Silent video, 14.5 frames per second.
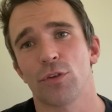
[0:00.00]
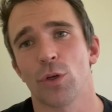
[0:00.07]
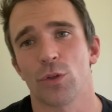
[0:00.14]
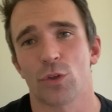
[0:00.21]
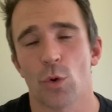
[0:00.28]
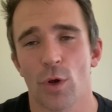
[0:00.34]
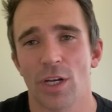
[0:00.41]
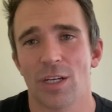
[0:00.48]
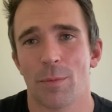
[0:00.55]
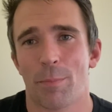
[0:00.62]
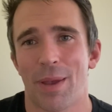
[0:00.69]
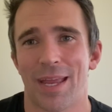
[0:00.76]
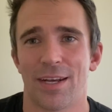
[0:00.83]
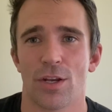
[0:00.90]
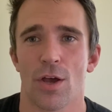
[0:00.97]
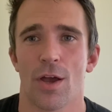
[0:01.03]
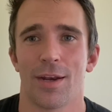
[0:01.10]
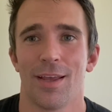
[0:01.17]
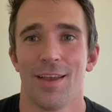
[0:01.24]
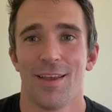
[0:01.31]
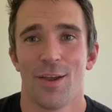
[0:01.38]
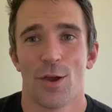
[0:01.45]
So it's going to depend
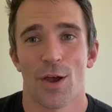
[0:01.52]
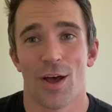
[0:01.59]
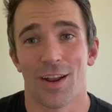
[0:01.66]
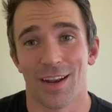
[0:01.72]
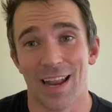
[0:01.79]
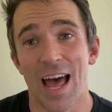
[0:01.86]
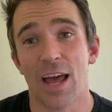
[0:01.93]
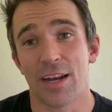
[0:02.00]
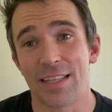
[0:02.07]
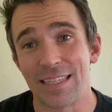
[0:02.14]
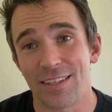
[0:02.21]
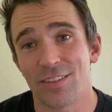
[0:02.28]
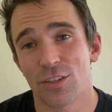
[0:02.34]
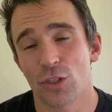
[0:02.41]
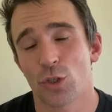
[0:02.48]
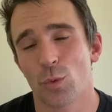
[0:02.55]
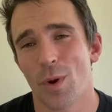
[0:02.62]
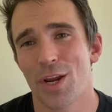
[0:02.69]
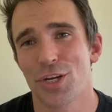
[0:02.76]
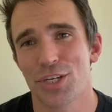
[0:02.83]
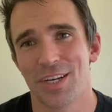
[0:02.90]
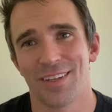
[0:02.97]
on a lot in this
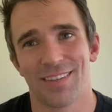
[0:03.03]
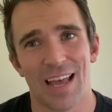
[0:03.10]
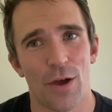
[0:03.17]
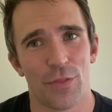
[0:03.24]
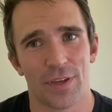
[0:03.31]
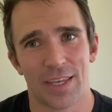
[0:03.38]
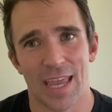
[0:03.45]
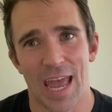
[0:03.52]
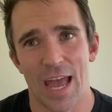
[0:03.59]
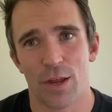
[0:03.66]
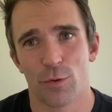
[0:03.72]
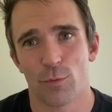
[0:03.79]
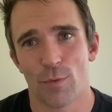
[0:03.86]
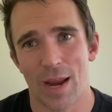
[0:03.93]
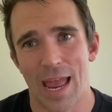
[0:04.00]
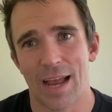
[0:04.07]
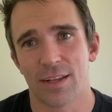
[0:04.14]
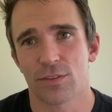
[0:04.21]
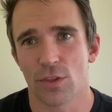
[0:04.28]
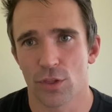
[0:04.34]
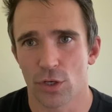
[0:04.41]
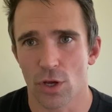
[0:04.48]
situation is how the cat reacts
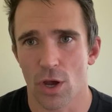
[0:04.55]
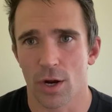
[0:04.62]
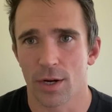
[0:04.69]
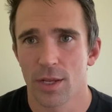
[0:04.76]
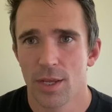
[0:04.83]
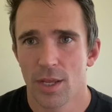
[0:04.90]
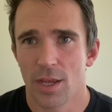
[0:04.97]
to the dog.